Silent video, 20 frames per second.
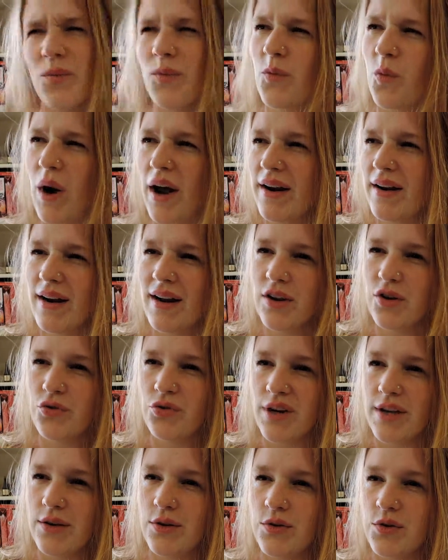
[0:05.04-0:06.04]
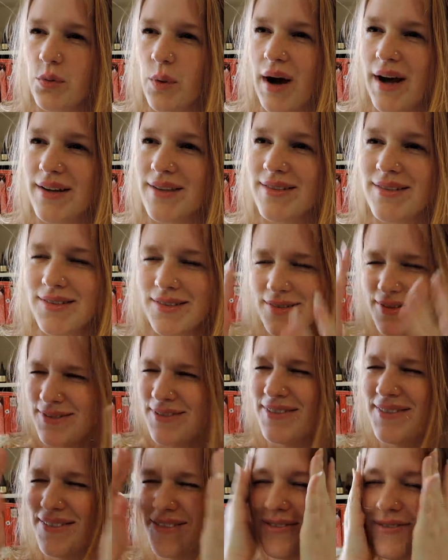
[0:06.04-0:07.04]
Why did I greet you twice?
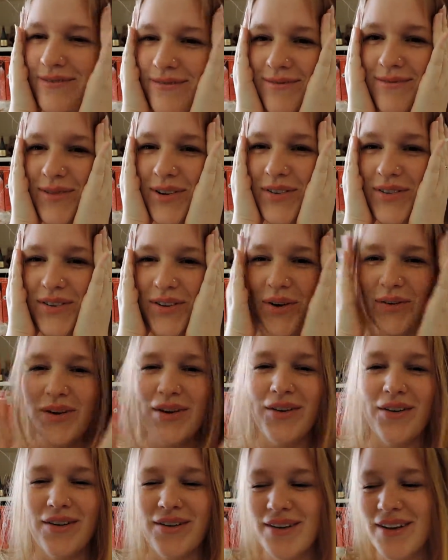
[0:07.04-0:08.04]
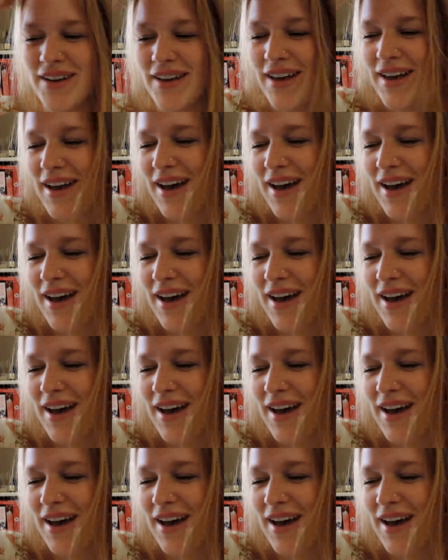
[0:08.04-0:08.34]
What's going on?